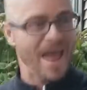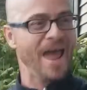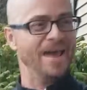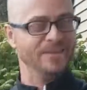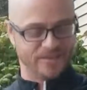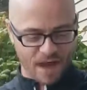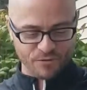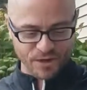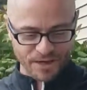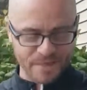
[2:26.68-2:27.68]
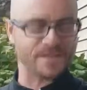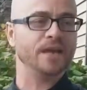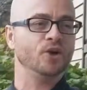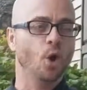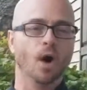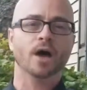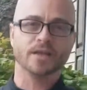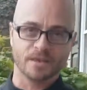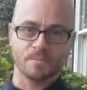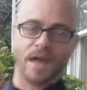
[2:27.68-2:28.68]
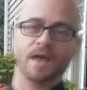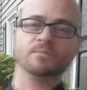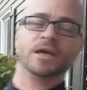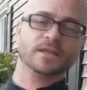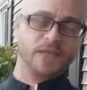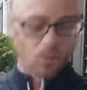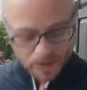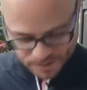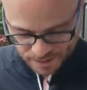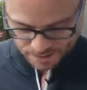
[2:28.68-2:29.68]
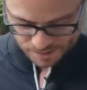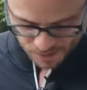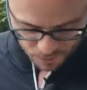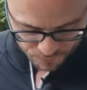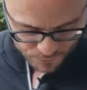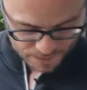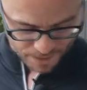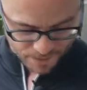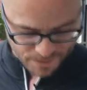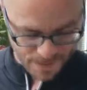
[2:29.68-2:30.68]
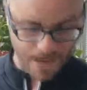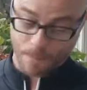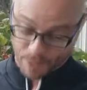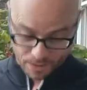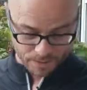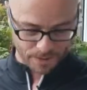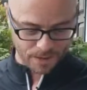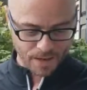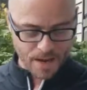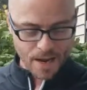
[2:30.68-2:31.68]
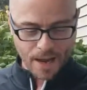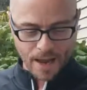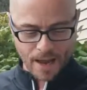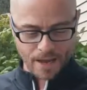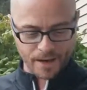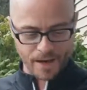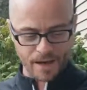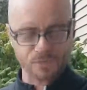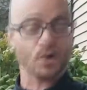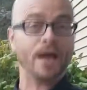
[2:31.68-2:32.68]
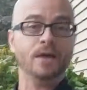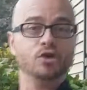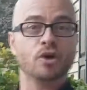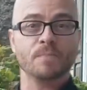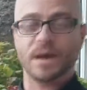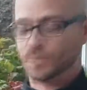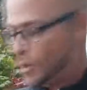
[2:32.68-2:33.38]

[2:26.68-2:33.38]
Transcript: And Devin is a no onion man because he wants to kiss his girlfriend later tonight, apparently. And so, hey, you can make him